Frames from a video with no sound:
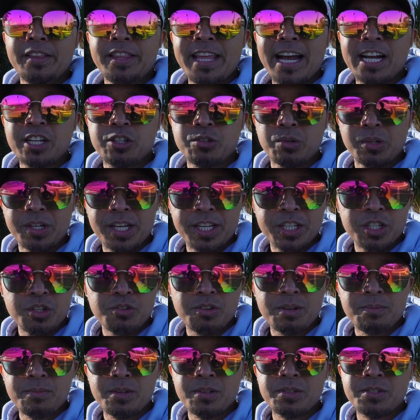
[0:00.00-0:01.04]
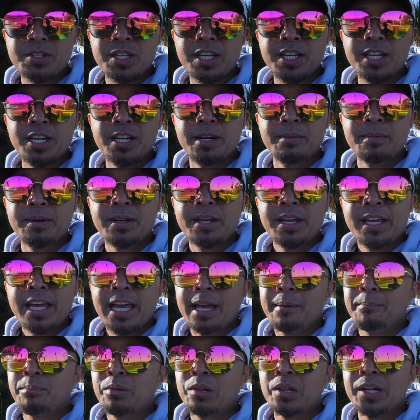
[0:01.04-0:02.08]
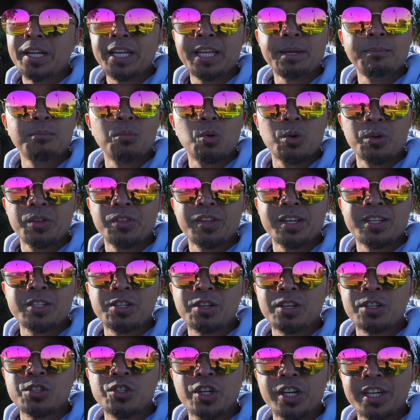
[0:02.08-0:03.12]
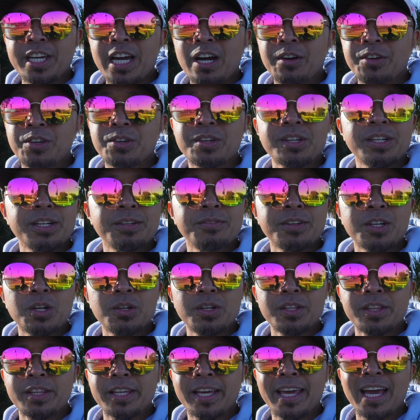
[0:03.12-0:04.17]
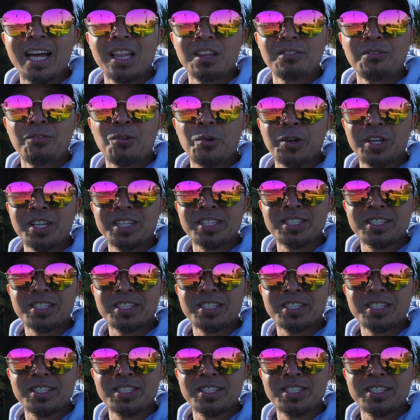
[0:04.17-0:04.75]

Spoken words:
Natural History Museum, Museum, and plenty more things you could check out. You could even go to the California